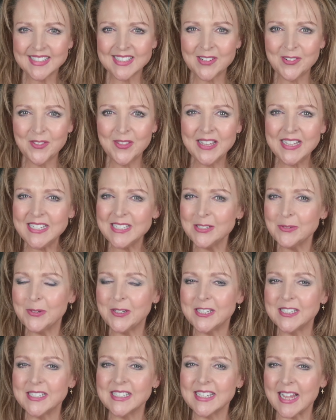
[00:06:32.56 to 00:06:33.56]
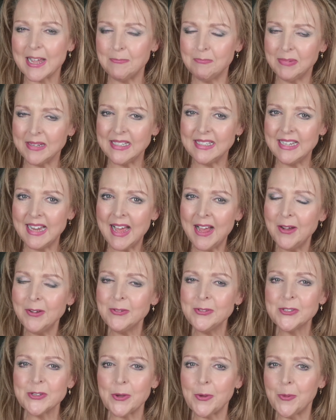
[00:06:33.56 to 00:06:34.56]
So these words can be
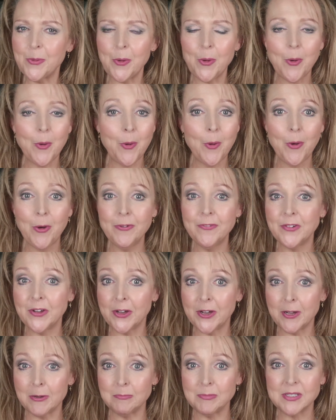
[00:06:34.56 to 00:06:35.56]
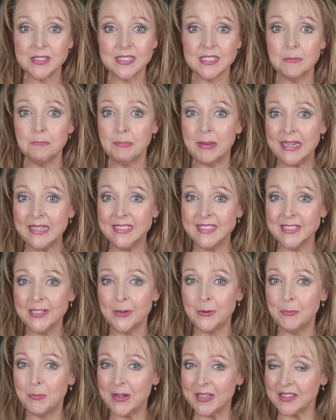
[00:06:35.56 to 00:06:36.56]
nouns or verbs,
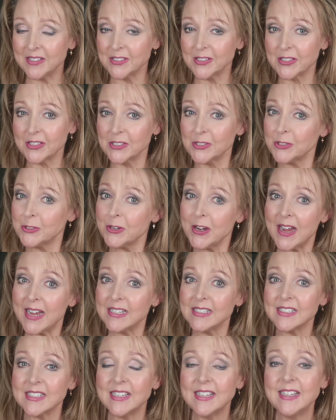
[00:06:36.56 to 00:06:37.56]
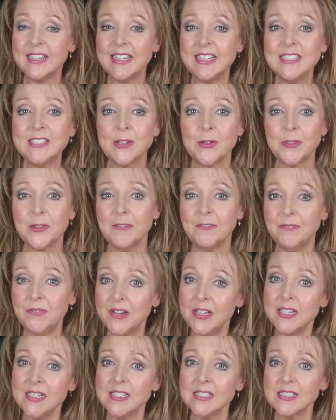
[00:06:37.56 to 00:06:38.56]
depending on whether the stress is on the
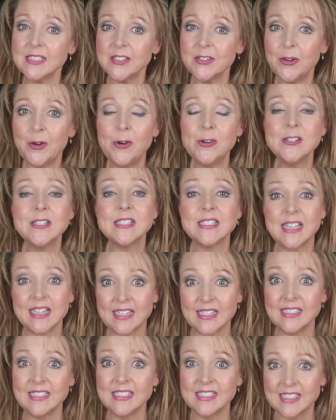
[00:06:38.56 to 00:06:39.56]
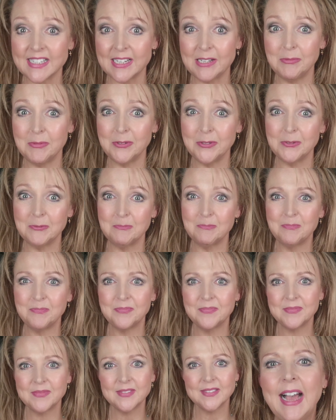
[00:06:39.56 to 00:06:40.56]
first or second syllable.
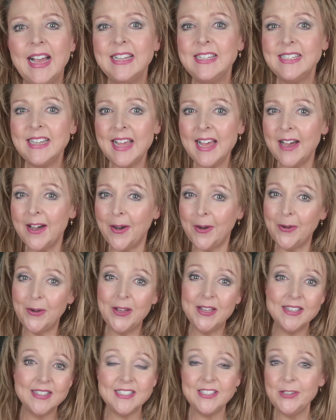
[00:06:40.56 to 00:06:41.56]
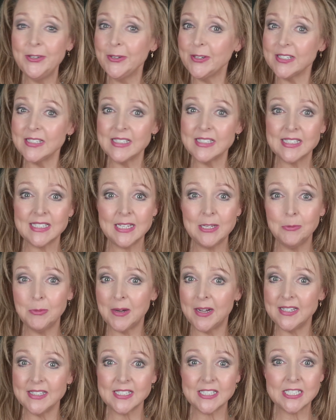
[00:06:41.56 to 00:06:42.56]
And now you can see
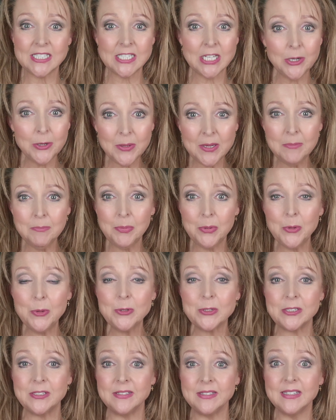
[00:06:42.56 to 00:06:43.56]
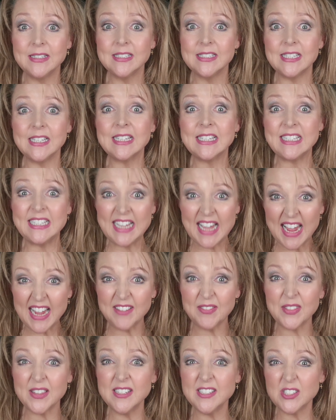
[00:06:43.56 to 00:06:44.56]
why it's so important to
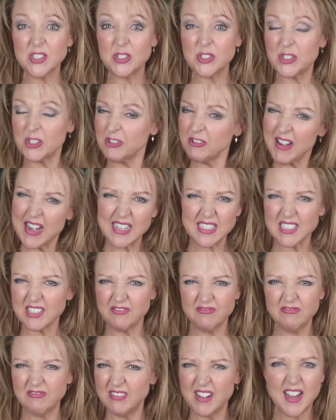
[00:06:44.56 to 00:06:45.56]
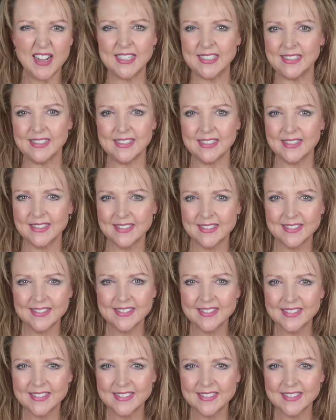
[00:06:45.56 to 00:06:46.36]
get the stress right.